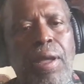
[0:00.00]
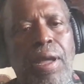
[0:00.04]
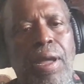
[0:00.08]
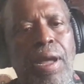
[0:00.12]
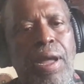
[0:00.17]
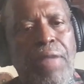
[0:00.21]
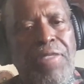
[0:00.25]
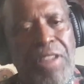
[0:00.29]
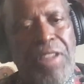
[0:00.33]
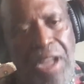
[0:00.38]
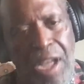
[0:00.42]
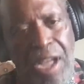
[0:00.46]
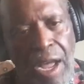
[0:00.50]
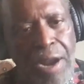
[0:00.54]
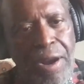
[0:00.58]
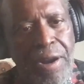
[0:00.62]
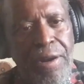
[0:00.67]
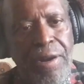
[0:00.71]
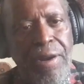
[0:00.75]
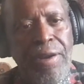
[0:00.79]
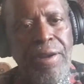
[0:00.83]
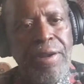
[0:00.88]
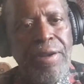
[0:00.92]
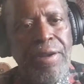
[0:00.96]
the
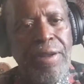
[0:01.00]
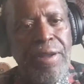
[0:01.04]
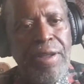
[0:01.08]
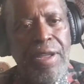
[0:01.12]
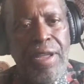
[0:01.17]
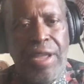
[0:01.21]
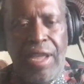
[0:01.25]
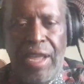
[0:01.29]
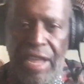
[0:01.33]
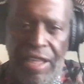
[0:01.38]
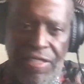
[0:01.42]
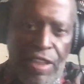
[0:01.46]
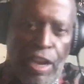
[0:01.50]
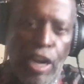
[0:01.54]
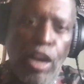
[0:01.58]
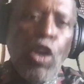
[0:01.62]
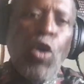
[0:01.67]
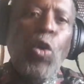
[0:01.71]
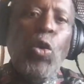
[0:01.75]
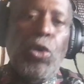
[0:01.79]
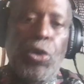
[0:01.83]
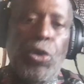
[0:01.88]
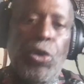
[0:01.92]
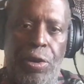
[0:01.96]
gunner, and the
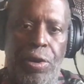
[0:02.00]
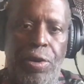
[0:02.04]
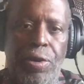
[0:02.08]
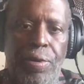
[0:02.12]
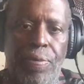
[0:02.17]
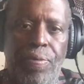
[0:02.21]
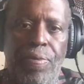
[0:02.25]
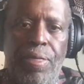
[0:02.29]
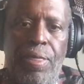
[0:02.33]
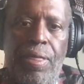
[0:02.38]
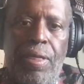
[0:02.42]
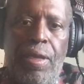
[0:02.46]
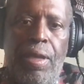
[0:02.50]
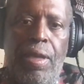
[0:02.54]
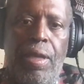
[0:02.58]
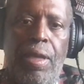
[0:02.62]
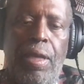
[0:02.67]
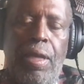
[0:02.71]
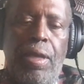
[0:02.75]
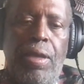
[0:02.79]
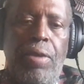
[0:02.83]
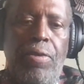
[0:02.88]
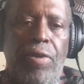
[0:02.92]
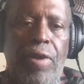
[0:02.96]
loader,
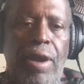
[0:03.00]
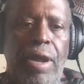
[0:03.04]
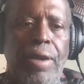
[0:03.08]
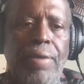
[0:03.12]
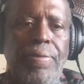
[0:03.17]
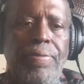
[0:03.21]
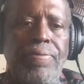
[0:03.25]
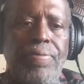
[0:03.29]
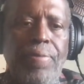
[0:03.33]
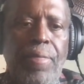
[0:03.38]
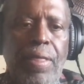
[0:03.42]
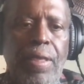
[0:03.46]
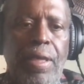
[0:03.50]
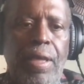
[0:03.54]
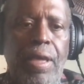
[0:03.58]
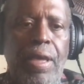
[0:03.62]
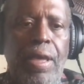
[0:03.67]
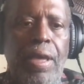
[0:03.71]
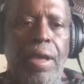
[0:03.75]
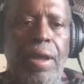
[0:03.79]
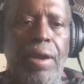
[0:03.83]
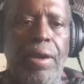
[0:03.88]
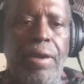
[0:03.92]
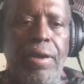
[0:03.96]
right?
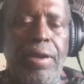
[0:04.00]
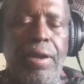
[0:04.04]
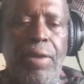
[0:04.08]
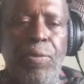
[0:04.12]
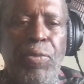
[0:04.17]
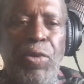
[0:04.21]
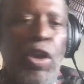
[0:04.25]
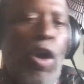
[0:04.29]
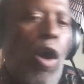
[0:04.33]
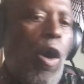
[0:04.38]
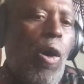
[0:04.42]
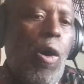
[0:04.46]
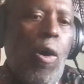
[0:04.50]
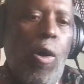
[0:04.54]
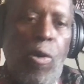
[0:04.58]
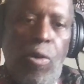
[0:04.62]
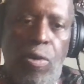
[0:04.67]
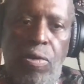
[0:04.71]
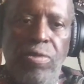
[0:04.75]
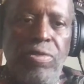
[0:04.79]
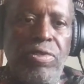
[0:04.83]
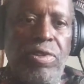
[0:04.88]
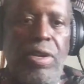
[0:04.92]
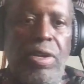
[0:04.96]
And we
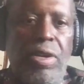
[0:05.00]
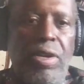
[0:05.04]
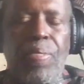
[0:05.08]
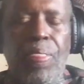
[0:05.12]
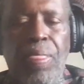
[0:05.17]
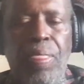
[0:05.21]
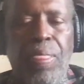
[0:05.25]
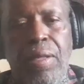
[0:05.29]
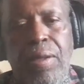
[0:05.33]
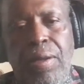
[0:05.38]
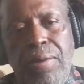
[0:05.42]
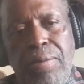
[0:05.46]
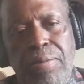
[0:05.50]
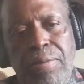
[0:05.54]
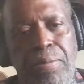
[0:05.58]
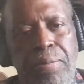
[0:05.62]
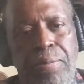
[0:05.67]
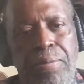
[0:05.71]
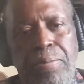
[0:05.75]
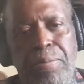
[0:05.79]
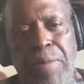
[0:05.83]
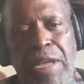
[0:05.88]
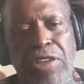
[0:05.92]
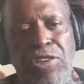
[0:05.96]
all
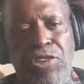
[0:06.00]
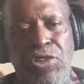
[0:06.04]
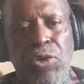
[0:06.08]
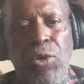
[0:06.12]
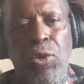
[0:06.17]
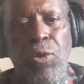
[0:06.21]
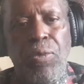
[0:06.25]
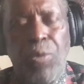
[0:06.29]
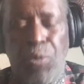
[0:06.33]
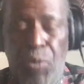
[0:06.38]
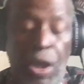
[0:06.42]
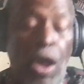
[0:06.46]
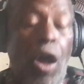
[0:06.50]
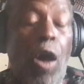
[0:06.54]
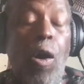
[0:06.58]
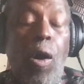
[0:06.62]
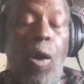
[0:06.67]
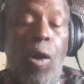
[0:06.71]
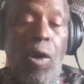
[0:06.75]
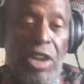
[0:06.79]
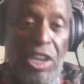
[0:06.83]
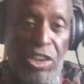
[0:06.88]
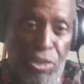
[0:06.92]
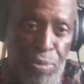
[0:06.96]
made sure
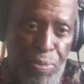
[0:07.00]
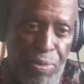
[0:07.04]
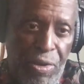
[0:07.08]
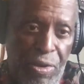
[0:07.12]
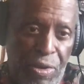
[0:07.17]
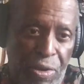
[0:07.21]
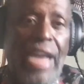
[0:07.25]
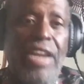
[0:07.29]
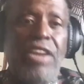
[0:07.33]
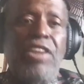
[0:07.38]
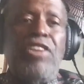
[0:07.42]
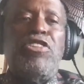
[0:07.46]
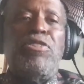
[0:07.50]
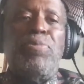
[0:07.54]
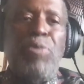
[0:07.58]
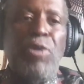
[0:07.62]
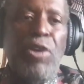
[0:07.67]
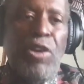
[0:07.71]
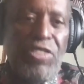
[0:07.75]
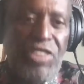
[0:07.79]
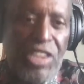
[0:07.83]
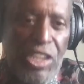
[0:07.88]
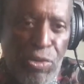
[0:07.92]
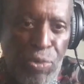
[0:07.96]
had to
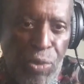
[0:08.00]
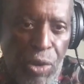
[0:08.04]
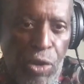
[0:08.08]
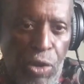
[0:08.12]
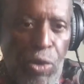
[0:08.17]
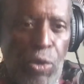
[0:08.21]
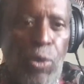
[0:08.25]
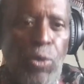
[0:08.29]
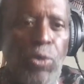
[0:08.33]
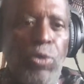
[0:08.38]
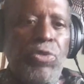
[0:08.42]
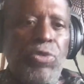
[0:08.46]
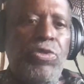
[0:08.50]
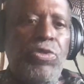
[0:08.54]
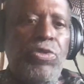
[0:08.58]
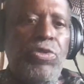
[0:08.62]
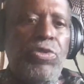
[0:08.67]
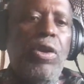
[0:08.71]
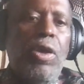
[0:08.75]
experience each one of those